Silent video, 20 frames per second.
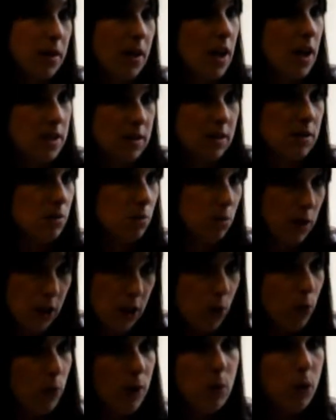that,
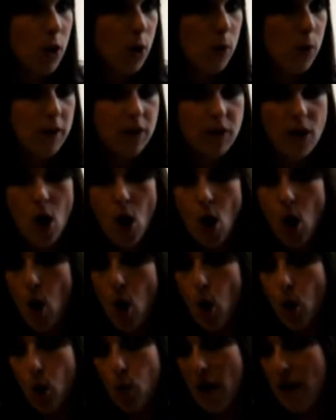you know, we work with, or